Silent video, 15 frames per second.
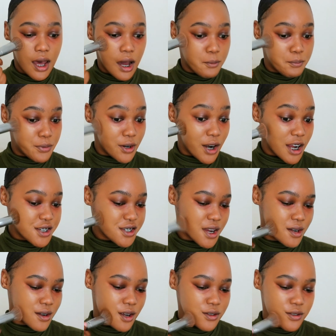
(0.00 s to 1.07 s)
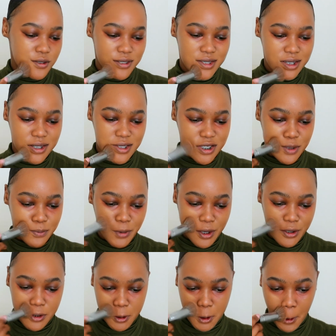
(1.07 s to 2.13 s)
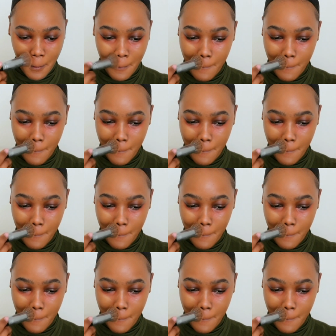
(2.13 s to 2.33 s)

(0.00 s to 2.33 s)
a brush and not using a sponge.